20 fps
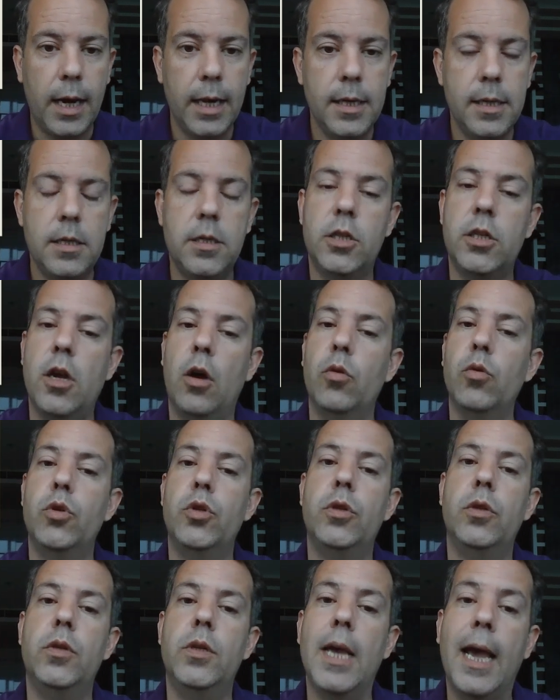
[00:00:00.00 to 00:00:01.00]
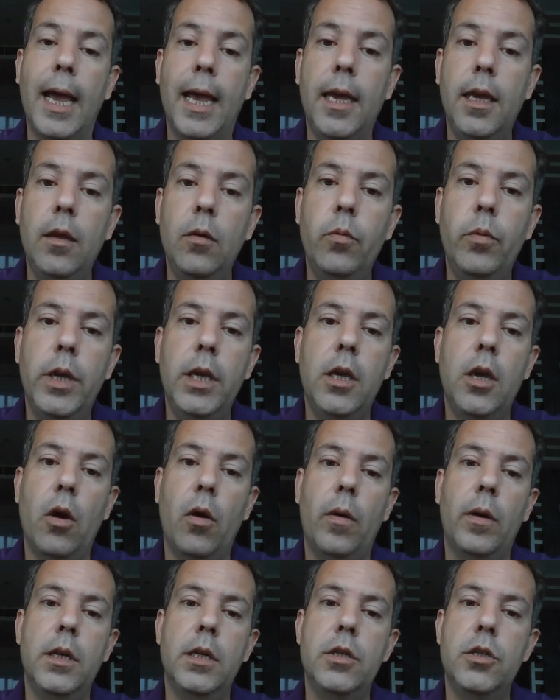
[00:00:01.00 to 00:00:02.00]
So today we're
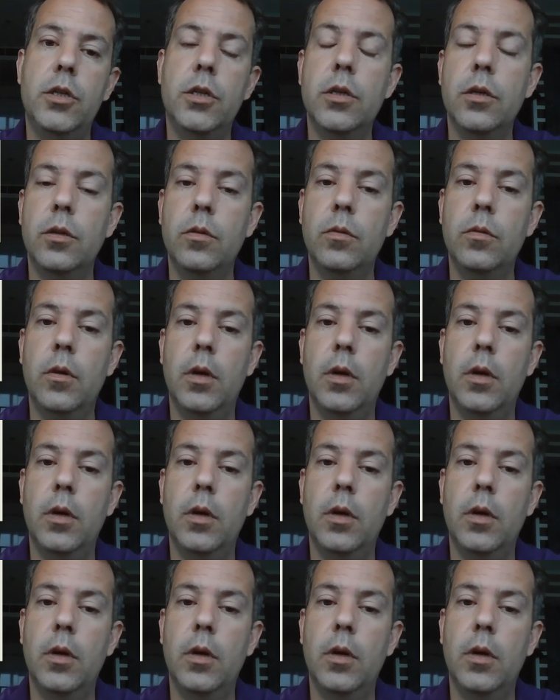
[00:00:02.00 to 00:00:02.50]
going to